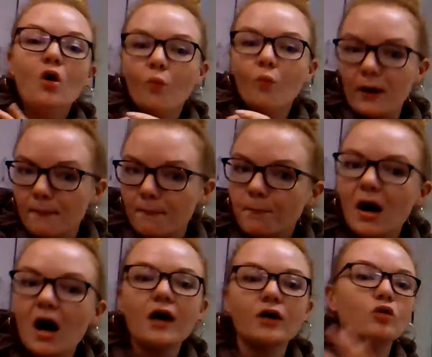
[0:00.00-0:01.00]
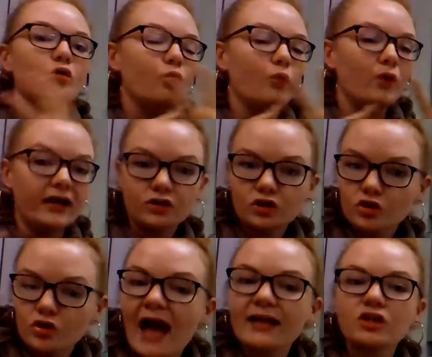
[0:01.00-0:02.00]
what model, what
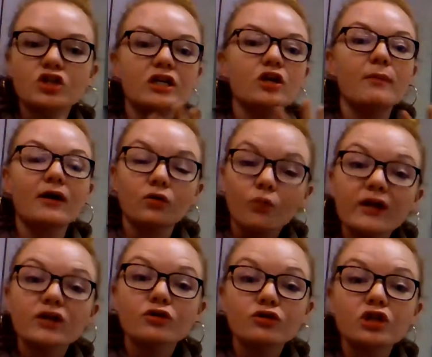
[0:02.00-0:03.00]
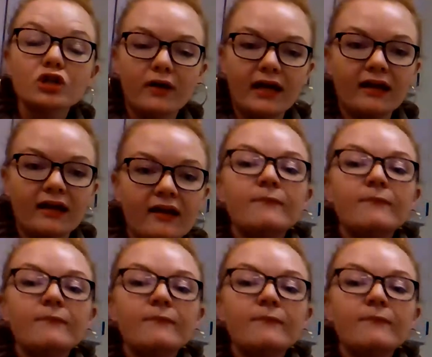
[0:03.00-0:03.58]
strategy, no matter what you're doing.